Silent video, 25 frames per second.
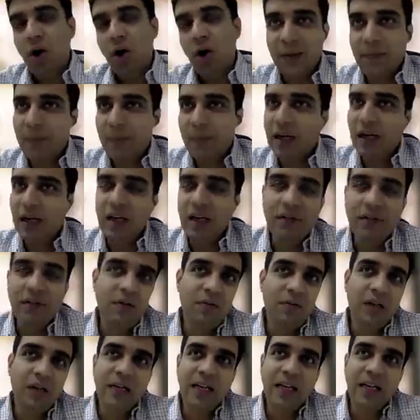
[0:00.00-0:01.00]
or typically
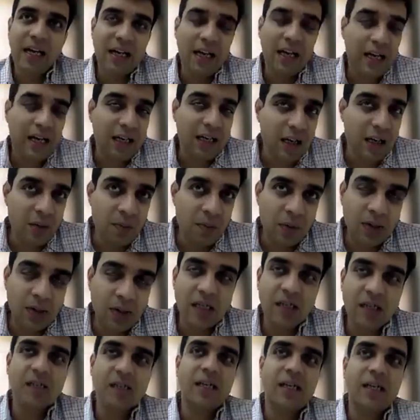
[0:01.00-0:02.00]
we will take
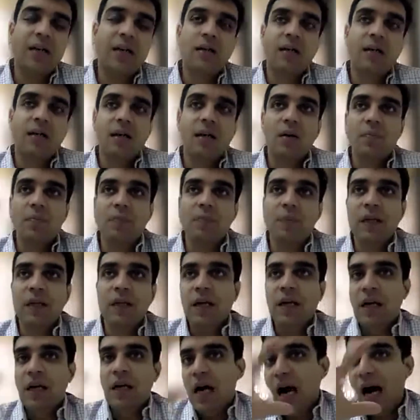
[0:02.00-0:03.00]
18% stake in the
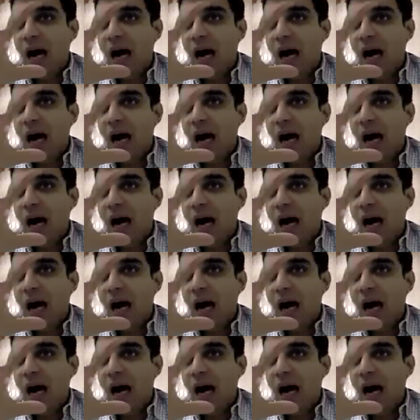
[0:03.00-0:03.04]
company.